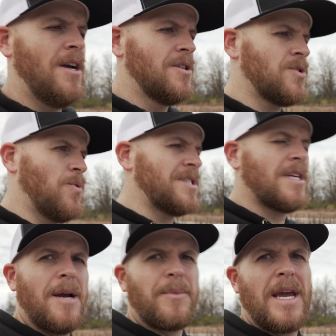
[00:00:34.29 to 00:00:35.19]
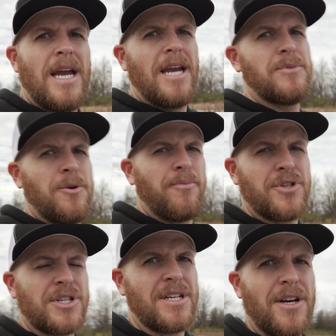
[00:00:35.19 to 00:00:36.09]
So when the time came to
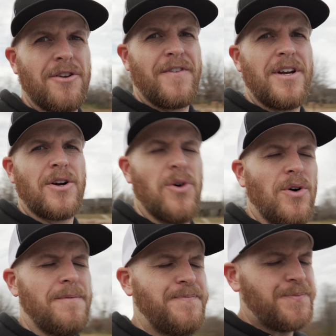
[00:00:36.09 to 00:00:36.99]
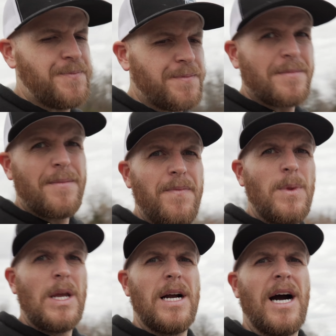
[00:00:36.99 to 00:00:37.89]
purchase another vehicle,
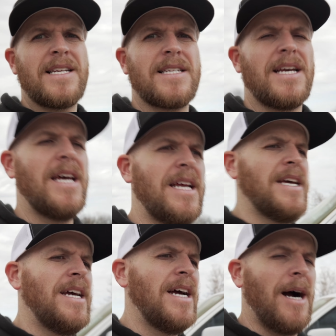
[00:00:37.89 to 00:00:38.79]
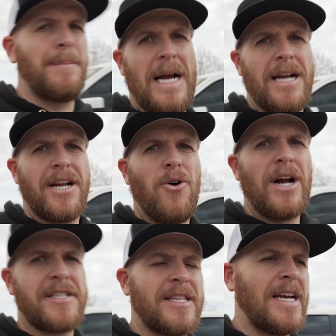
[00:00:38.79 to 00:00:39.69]
I said I'm not gonna go
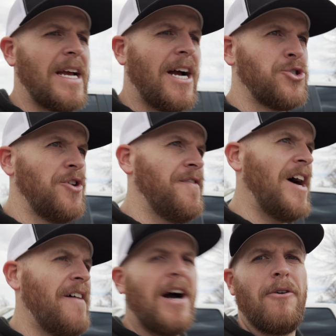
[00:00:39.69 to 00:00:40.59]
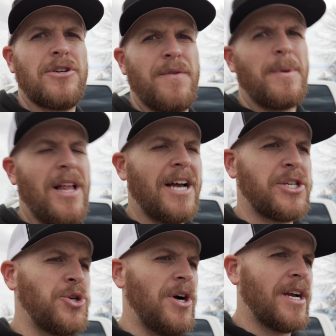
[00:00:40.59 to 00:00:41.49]
out of state. I drove five hours for my
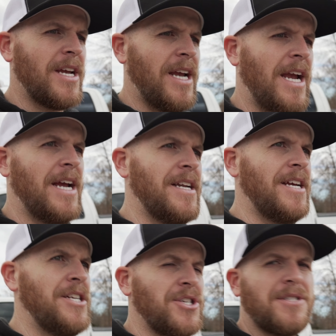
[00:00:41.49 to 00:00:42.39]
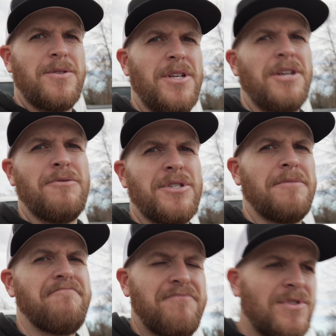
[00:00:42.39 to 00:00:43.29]
last truck, and it just it was
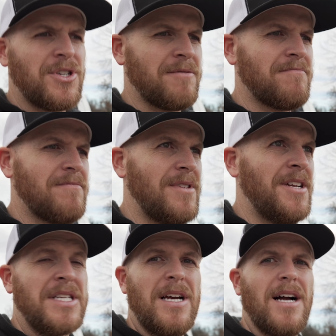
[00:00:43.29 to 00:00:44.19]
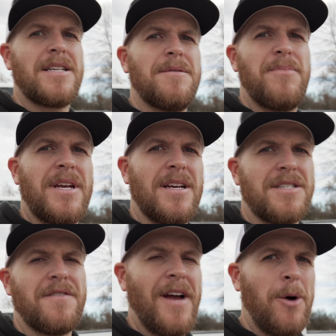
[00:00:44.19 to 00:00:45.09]
a just it sucked
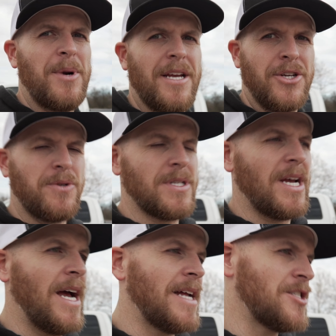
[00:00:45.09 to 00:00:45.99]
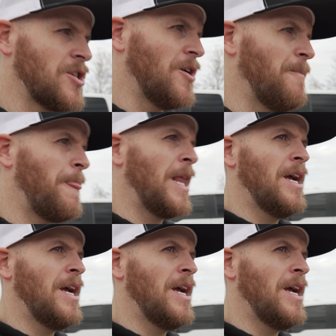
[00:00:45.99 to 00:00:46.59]
because of how many issues I had. So